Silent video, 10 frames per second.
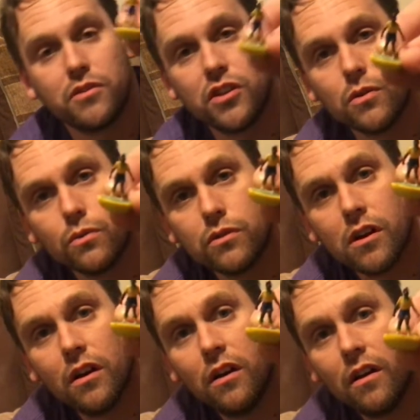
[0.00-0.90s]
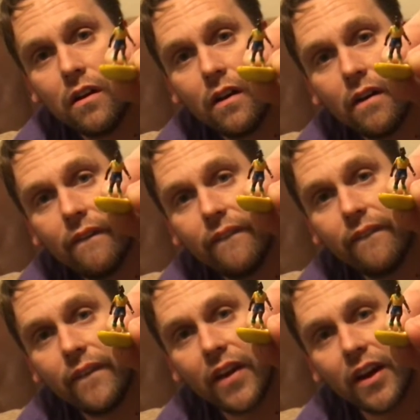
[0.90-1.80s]
Brazils.
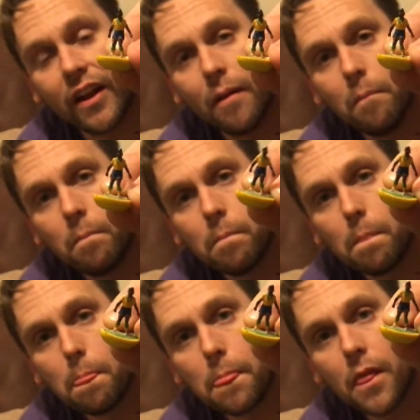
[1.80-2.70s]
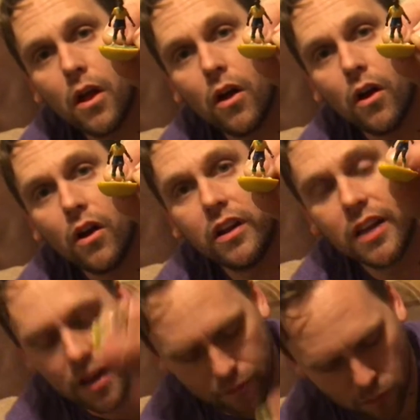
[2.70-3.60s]
Look at them, early
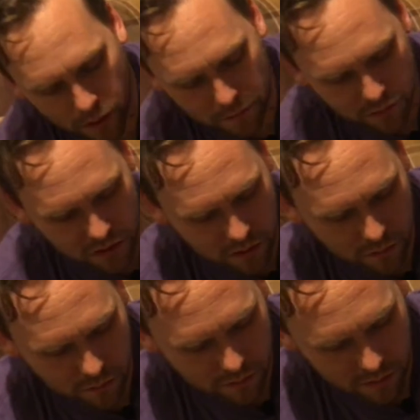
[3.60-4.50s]
heavyweight Brazils.